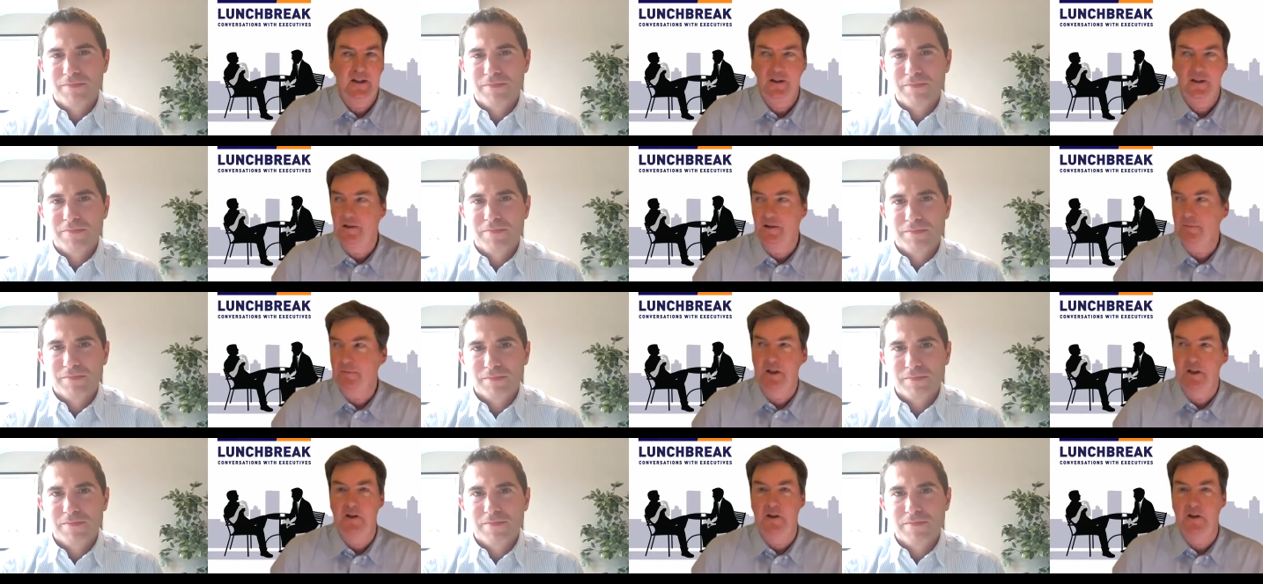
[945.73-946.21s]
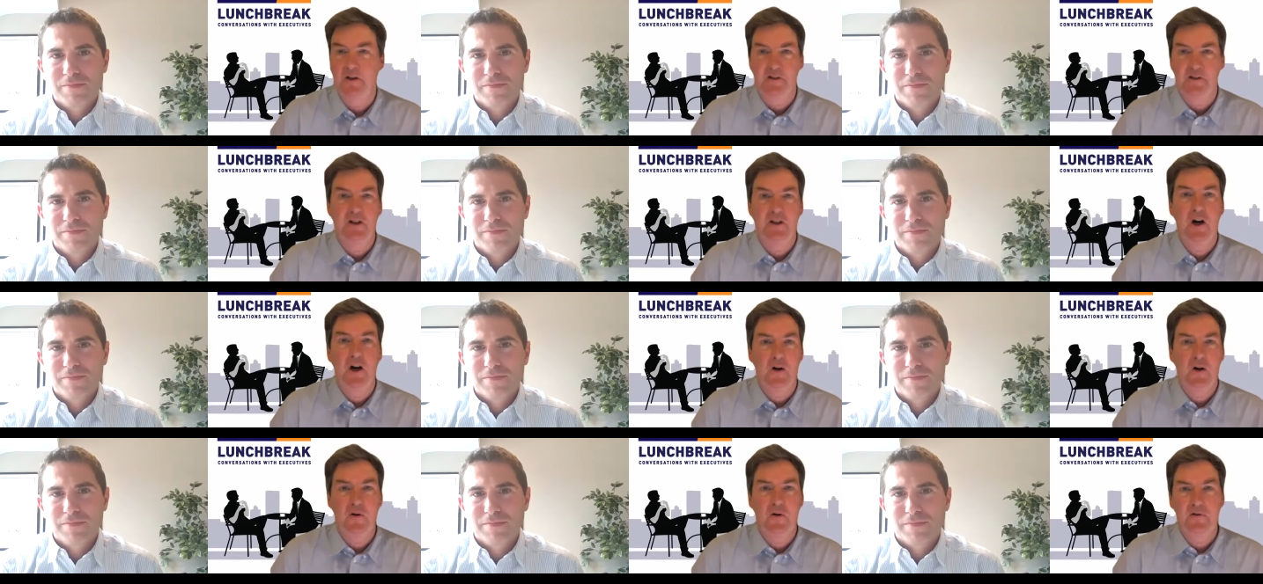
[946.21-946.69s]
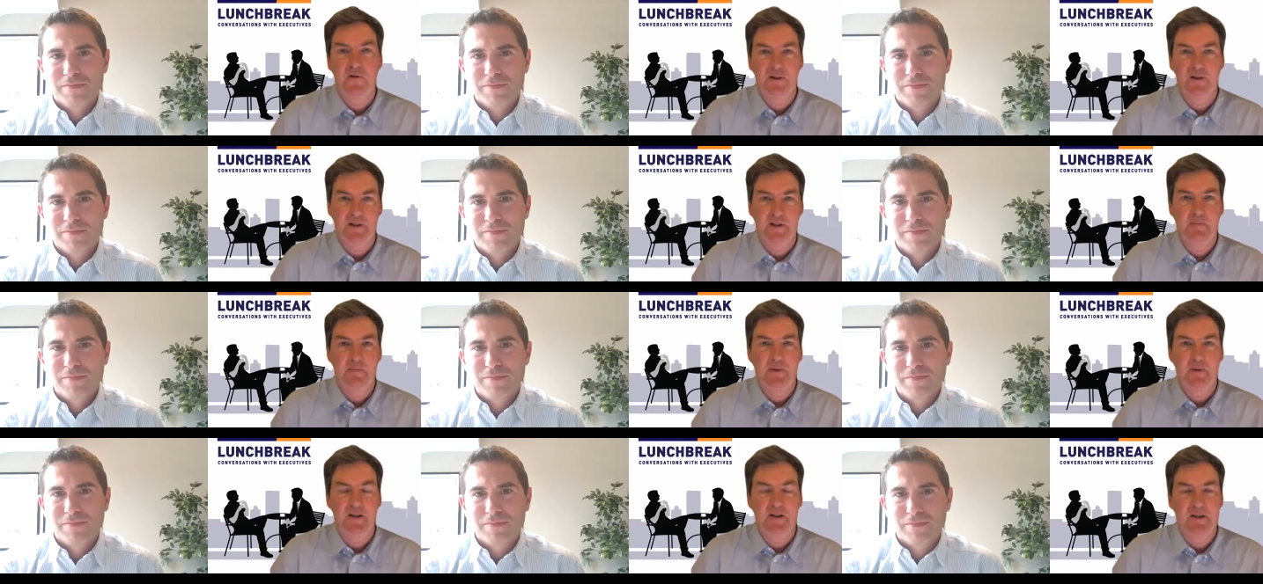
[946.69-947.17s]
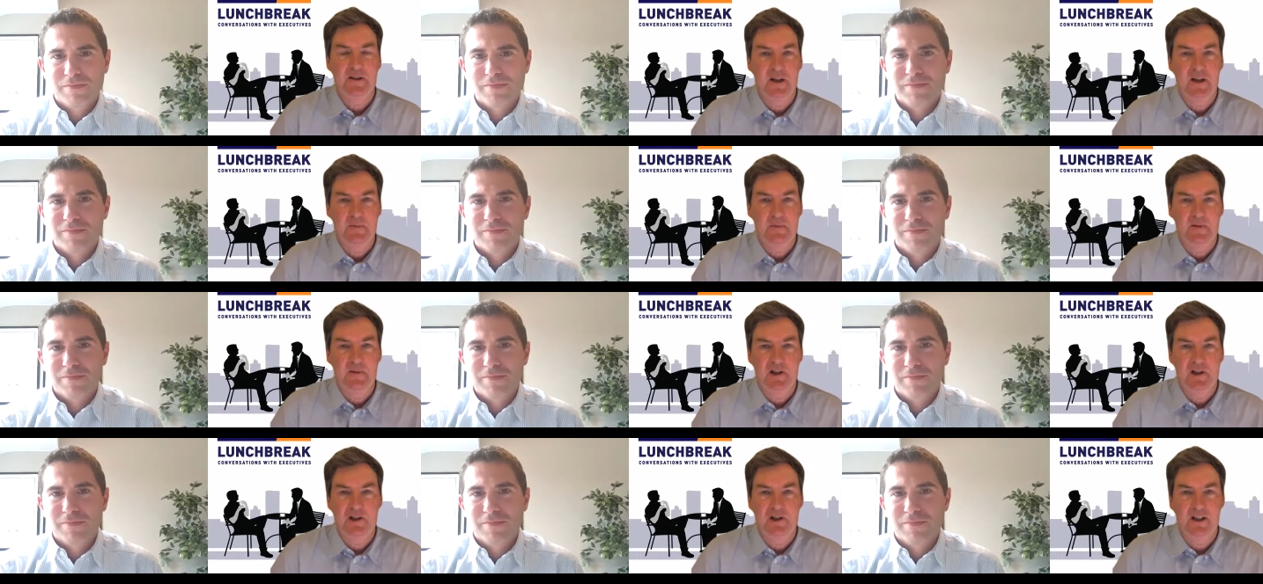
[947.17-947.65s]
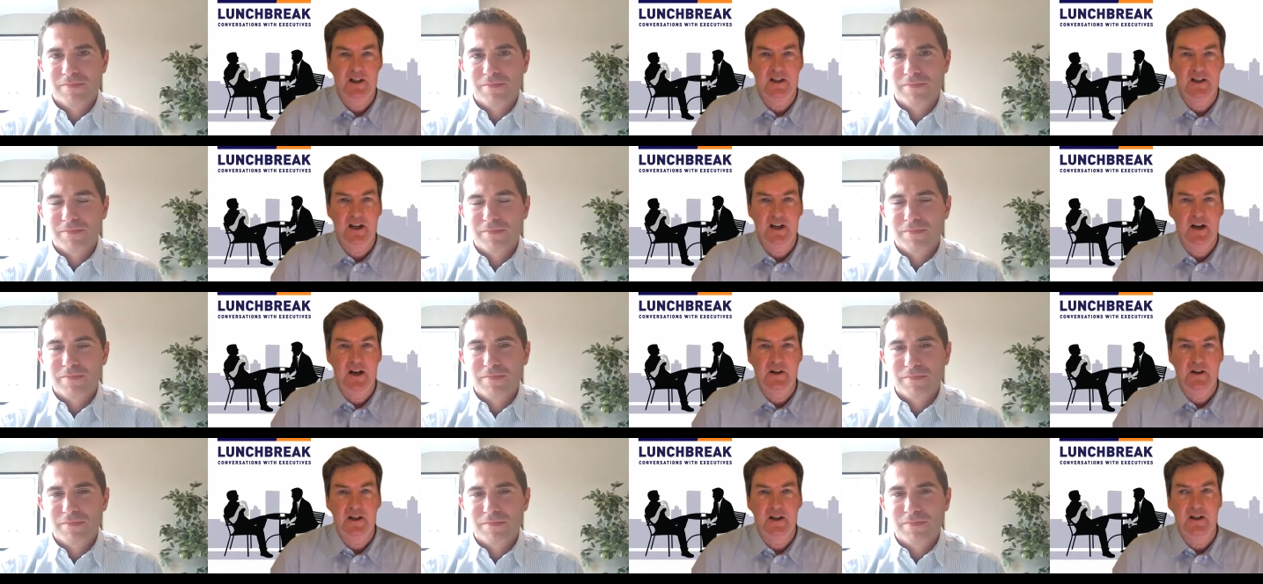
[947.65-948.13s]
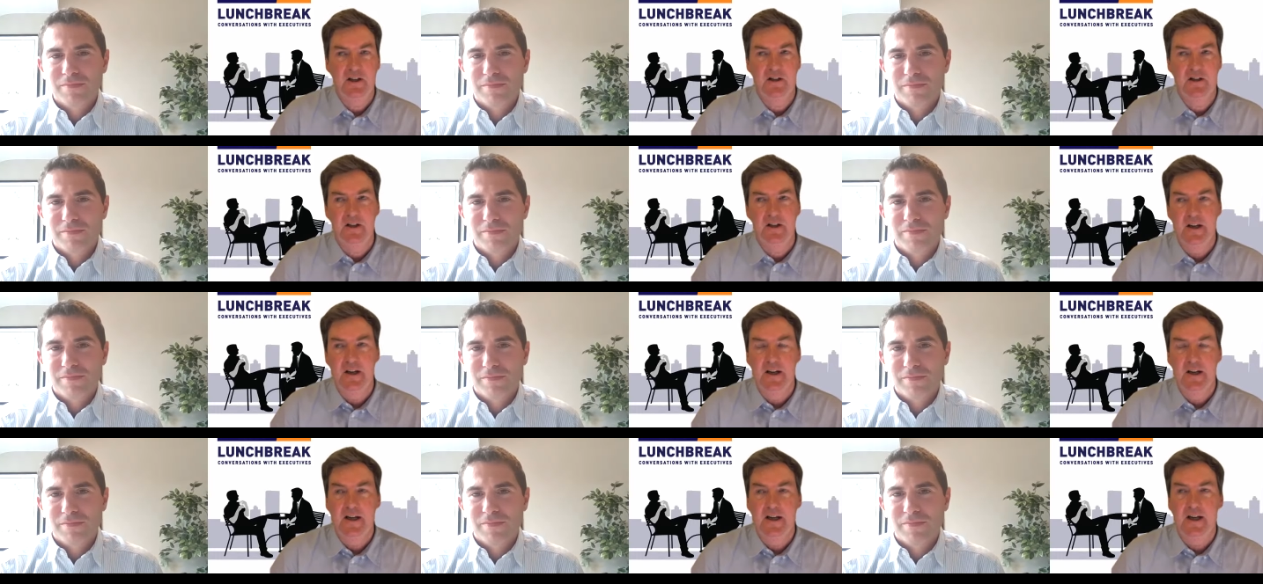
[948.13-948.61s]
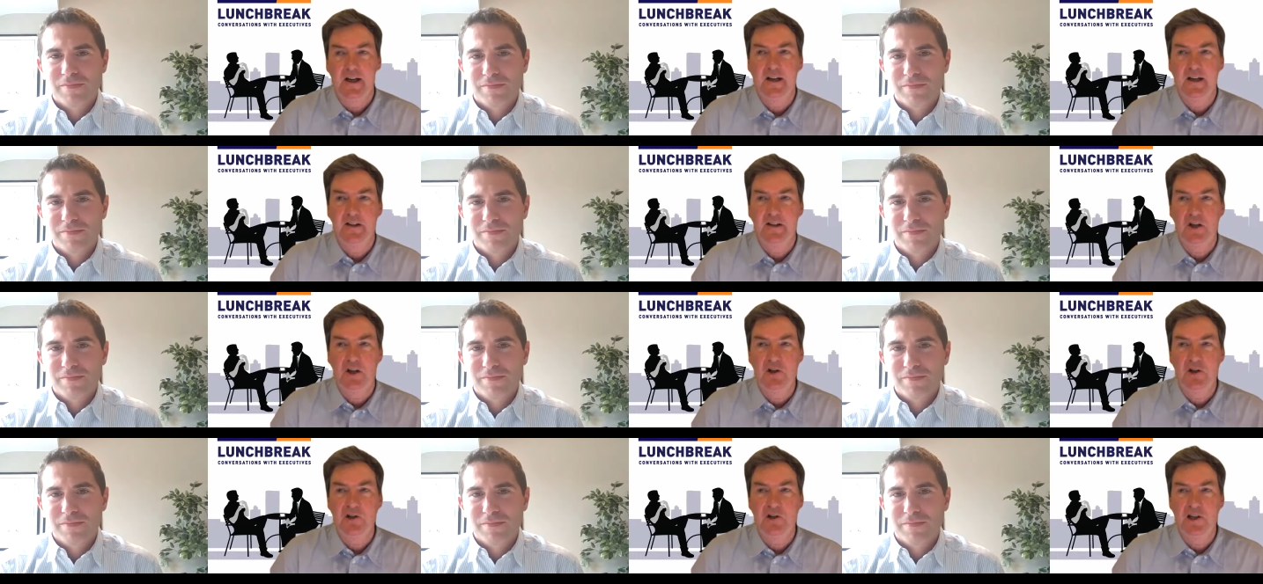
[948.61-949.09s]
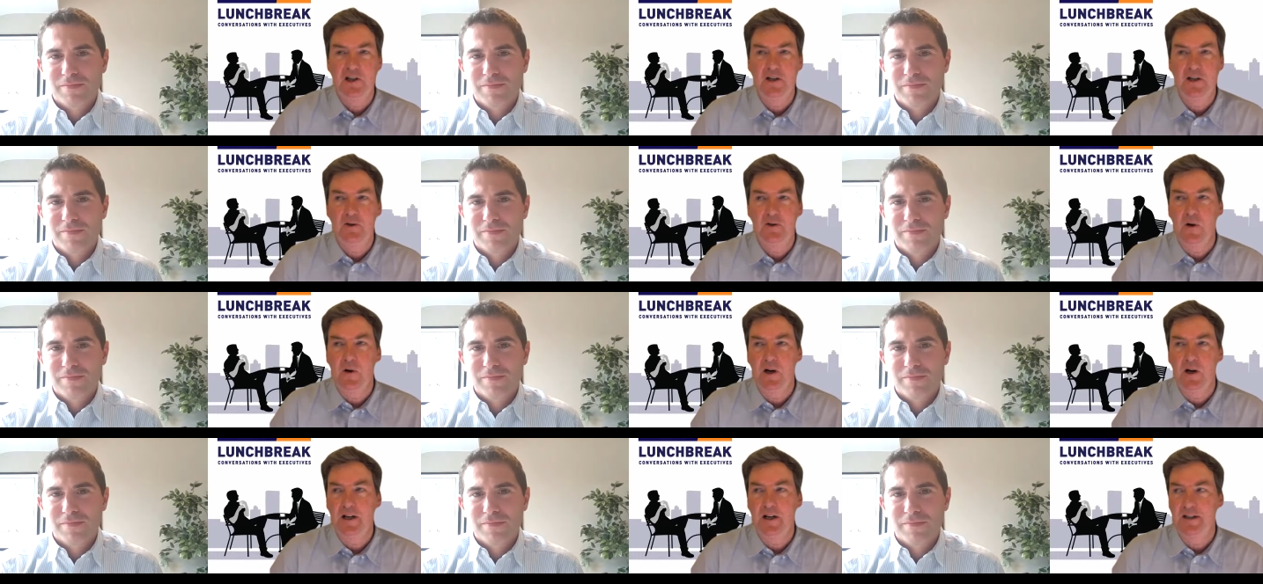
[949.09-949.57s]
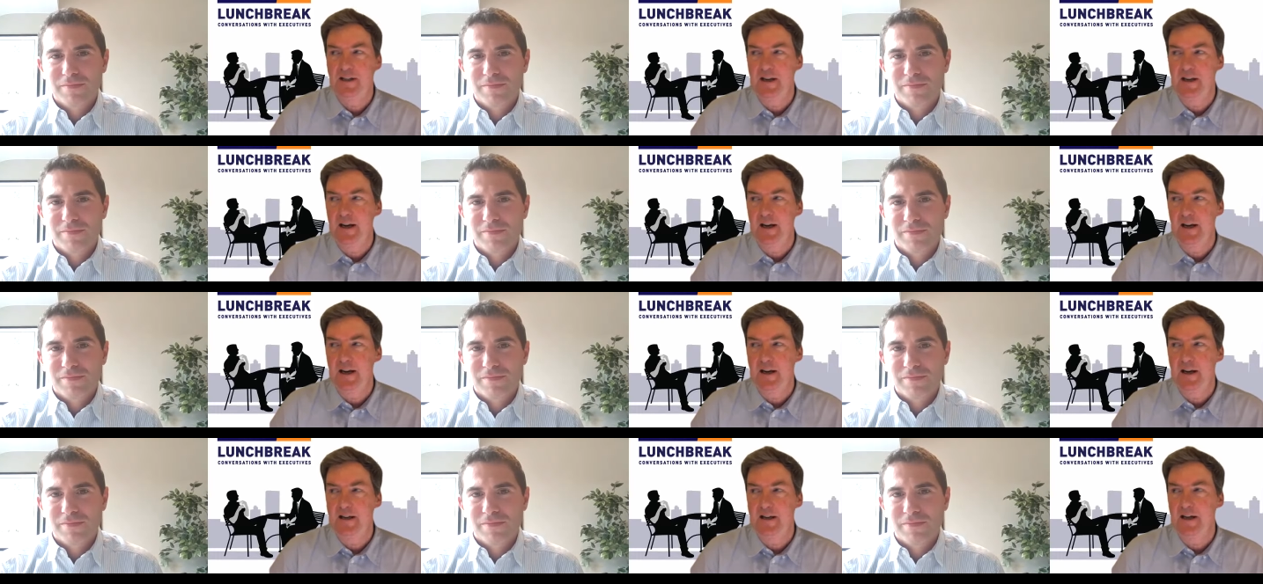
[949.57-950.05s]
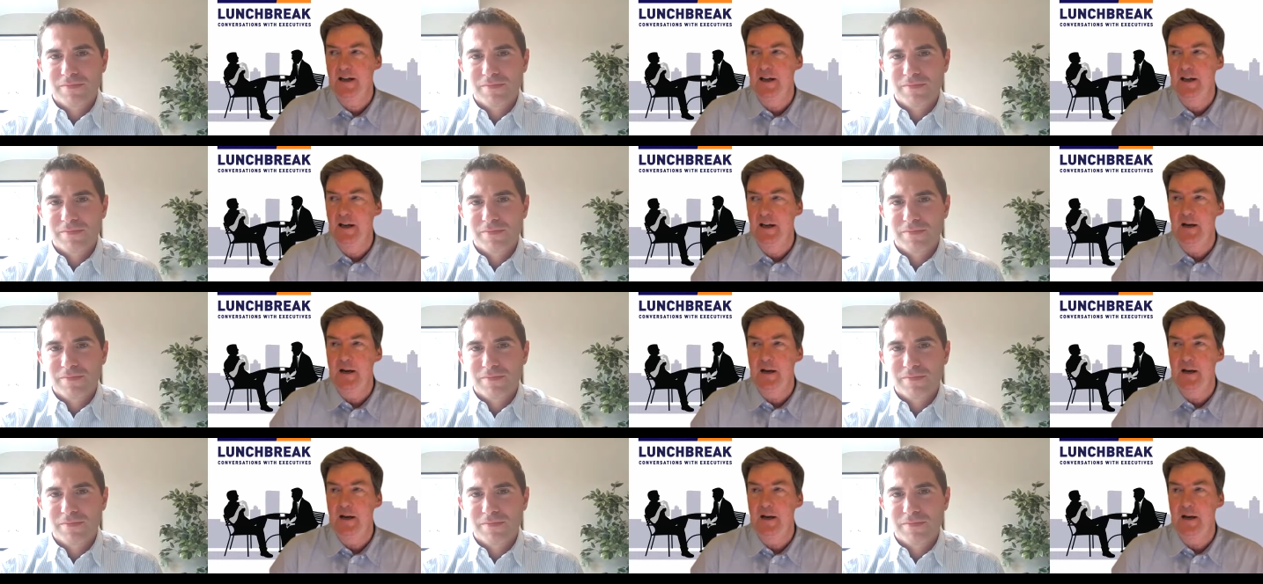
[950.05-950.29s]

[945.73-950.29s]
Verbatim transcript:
Speaker 1: or because of COVID, it's about time to check out of here. It's usually quite a